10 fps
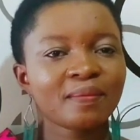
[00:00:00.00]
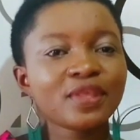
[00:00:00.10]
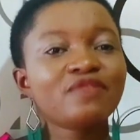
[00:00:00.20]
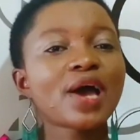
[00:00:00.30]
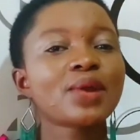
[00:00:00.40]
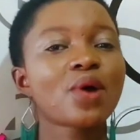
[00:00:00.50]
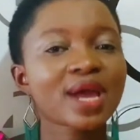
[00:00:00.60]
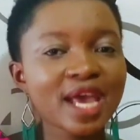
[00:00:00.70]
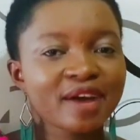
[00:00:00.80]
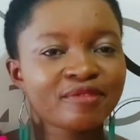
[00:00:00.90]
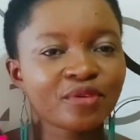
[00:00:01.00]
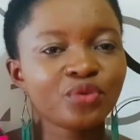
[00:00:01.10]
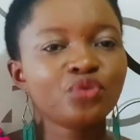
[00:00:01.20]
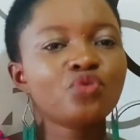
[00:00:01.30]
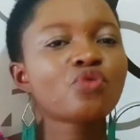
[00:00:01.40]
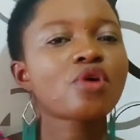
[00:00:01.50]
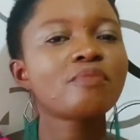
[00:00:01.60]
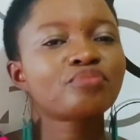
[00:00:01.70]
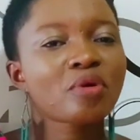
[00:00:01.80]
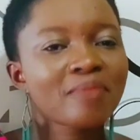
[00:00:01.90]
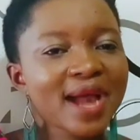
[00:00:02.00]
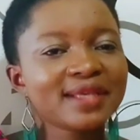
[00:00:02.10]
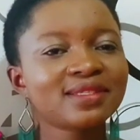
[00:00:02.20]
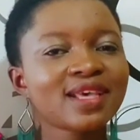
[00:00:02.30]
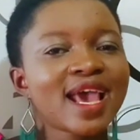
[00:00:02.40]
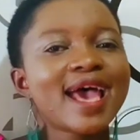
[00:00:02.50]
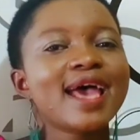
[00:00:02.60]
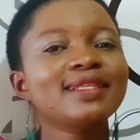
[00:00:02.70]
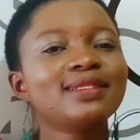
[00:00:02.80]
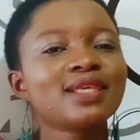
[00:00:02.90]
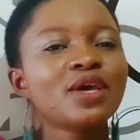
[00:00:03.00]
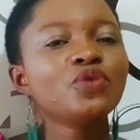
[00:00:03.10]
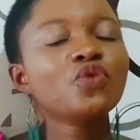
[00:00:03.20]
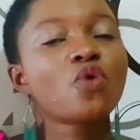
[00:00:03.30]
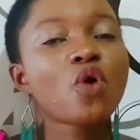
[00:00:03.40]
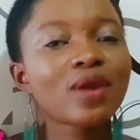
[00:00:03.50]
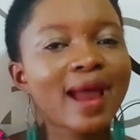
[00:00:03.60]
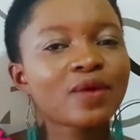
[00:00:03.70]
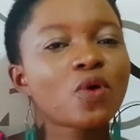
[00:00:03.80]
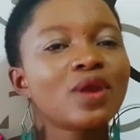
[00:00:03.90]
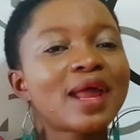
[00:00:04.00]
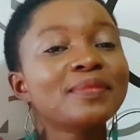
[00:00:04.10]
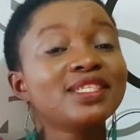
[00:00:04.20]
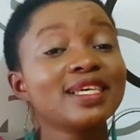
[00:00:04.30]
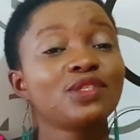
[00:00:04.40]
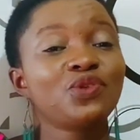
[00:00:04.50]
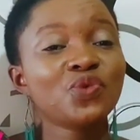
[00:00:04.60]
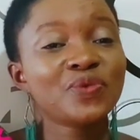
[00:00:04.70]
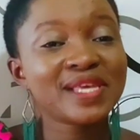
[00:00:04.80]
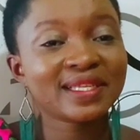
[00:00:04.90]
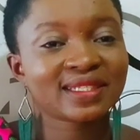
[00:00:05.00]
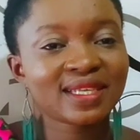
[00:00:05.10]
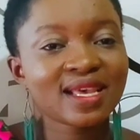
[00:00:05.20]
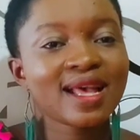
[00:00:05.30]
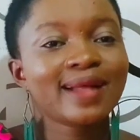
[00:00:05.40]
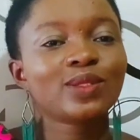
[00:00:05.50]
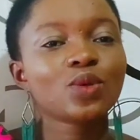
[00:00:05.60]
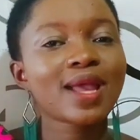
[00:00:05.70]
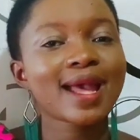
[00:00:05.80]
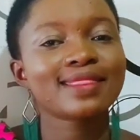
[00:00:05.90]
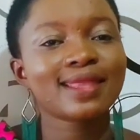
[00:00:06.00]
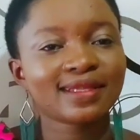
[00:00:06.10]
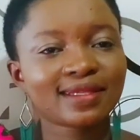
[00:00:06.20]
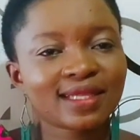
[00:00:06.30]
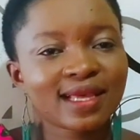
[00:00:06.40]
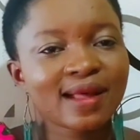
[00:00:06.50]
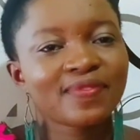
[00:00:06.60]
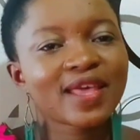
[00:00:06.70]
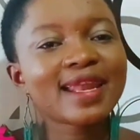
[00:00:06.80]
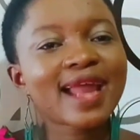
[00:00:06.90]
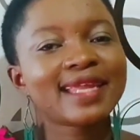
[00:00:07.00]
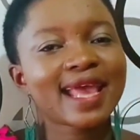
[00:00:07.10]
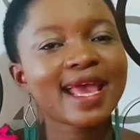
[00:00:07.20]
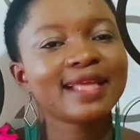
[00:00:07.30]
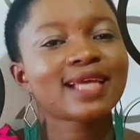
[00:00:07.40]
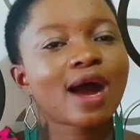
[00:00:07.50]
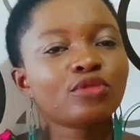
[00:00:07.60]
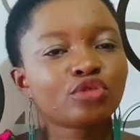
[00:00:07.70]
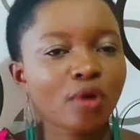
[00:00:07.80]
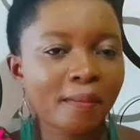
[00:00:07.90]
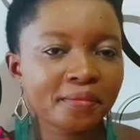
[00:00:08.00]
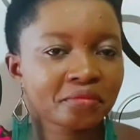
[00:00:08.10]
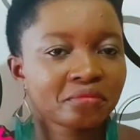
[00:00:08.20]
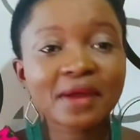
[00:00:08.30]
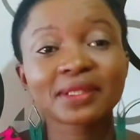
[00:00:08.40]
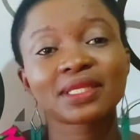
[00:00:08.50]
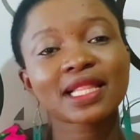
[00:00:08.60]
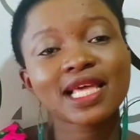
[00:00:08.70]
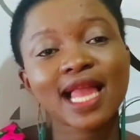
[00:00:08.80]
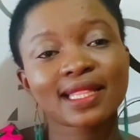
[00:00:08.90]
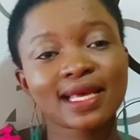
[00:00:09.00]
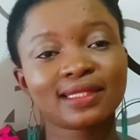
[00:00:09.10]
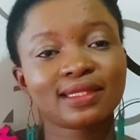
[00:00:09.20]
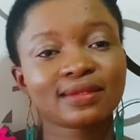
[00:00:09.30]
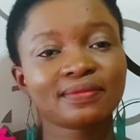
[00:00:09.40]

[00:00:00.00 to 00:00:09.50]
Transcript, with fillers: if you are not careful, you compromise and you go like, oh, let me just do this to get this. Then at the end, I will stop. There is nothing like that.